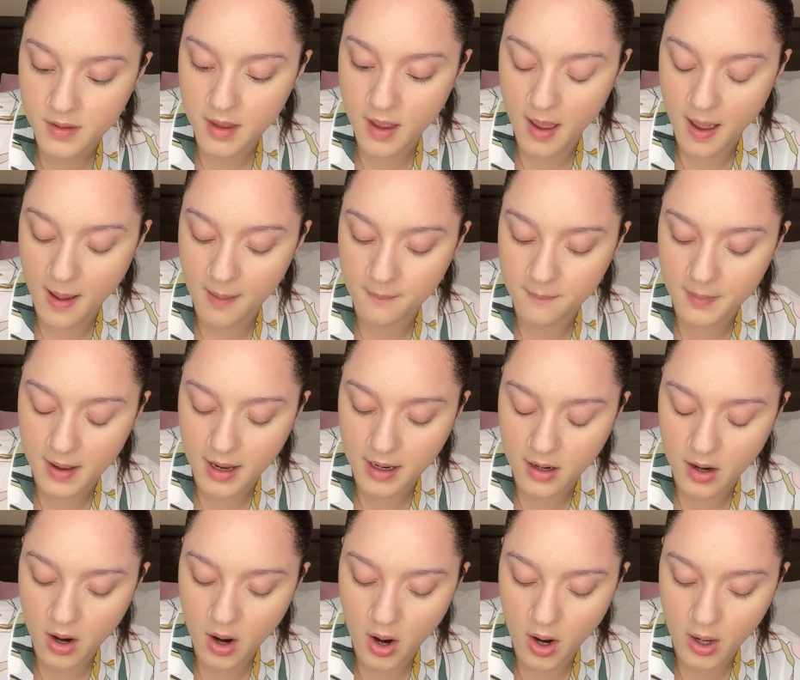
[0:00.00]
I pack
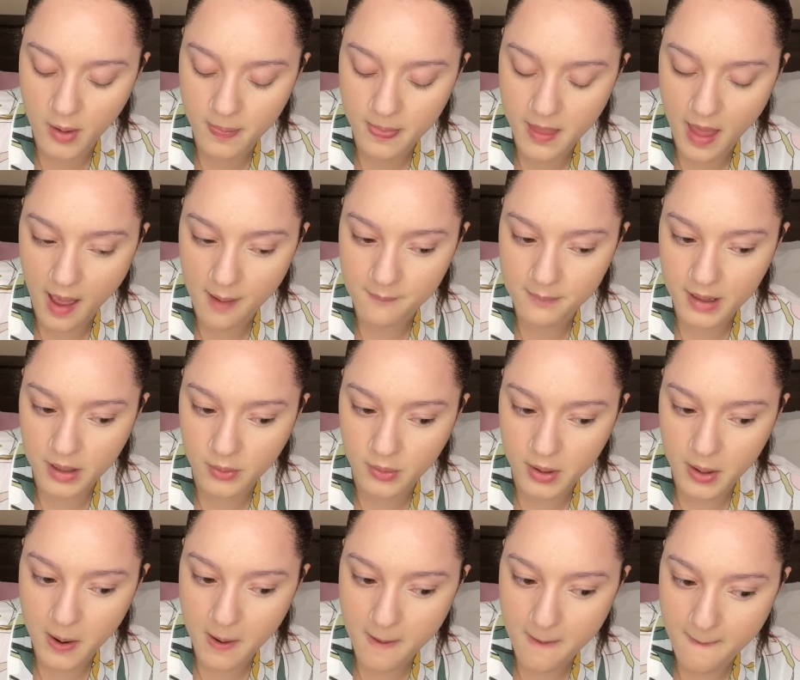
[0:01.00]
on that powder